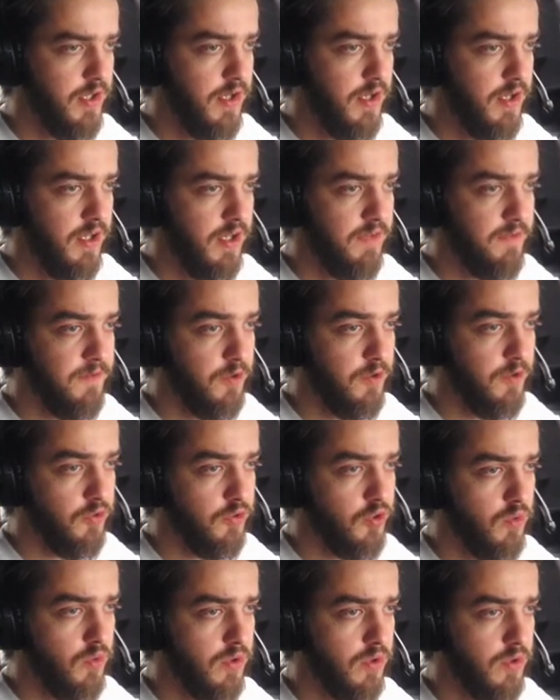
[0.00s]
If a
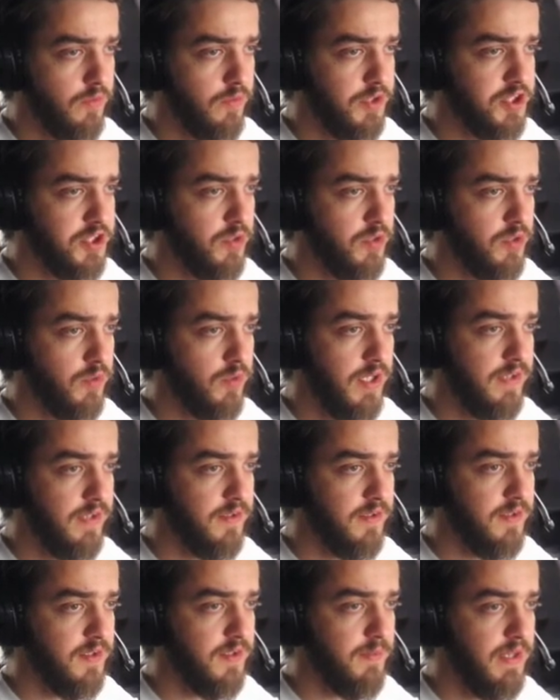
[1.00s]
non-token creature would enter
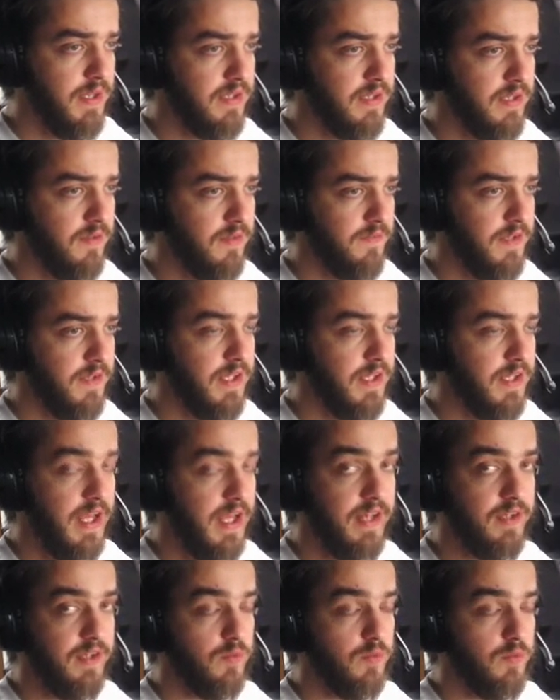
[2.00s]
the battlefield and
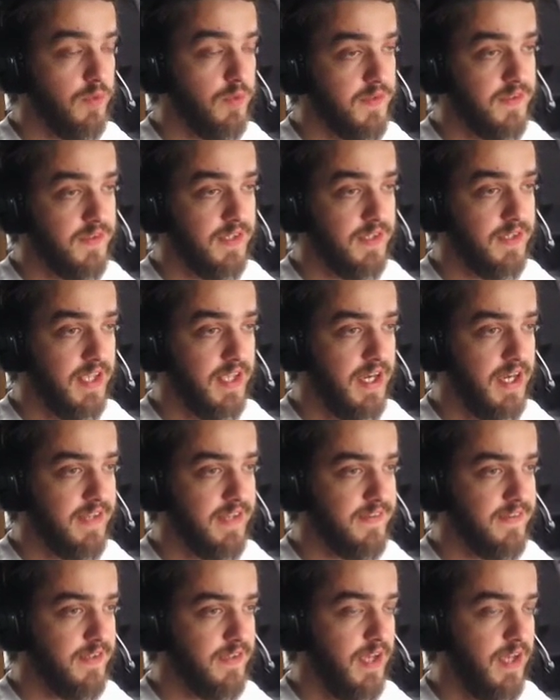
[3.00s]
it wasn't
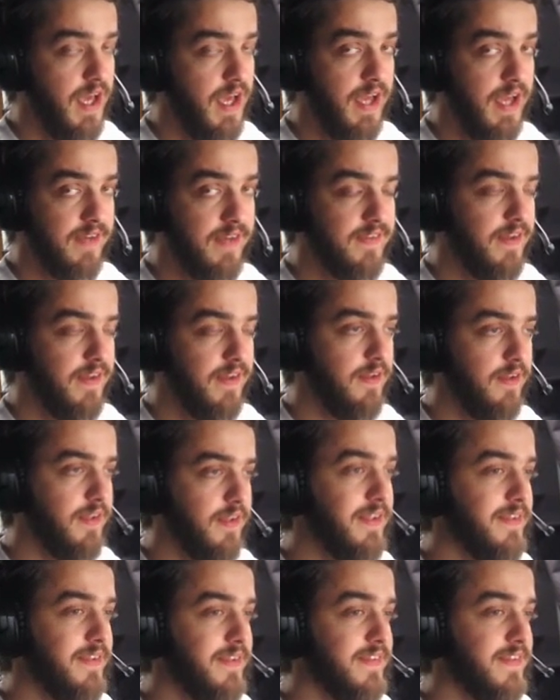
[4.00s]
cast, exile it
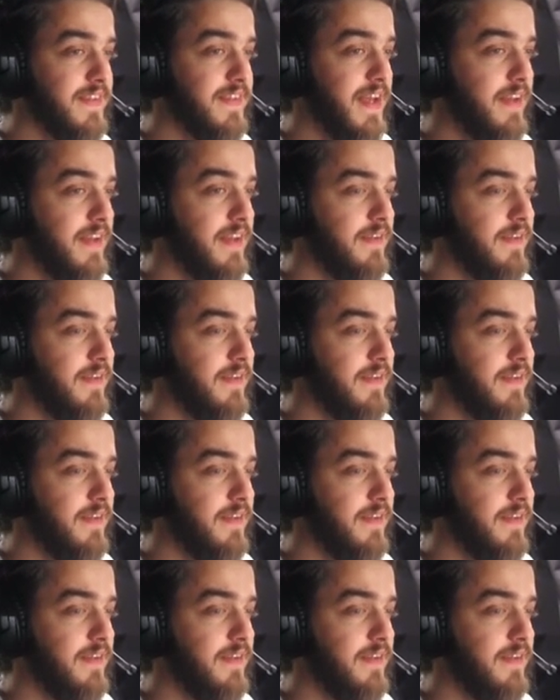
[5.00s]
instead.